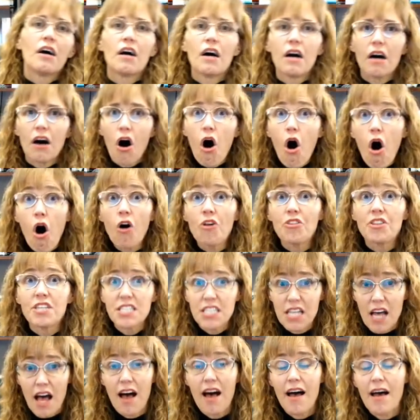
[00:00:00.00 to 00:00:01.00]
all the
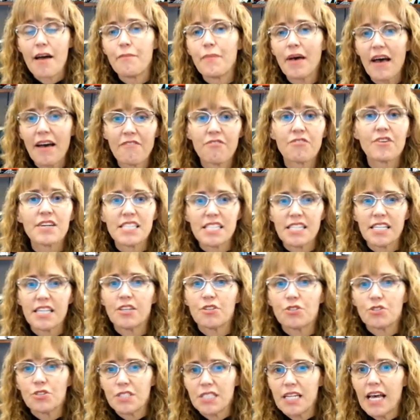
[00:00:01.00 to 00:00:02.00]
time, every
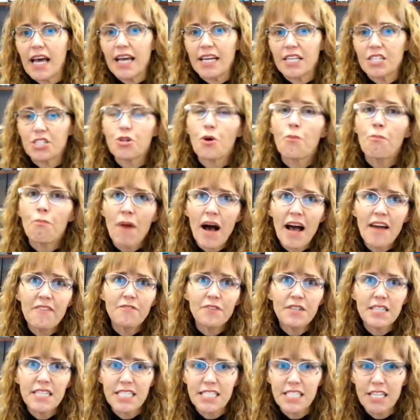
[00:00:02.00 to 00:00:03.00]
single day. So
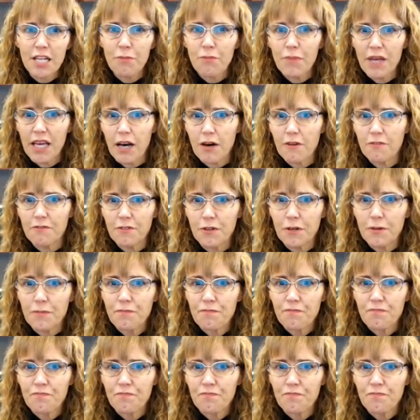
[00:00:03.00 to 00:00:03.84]
mindfulness can be helpful.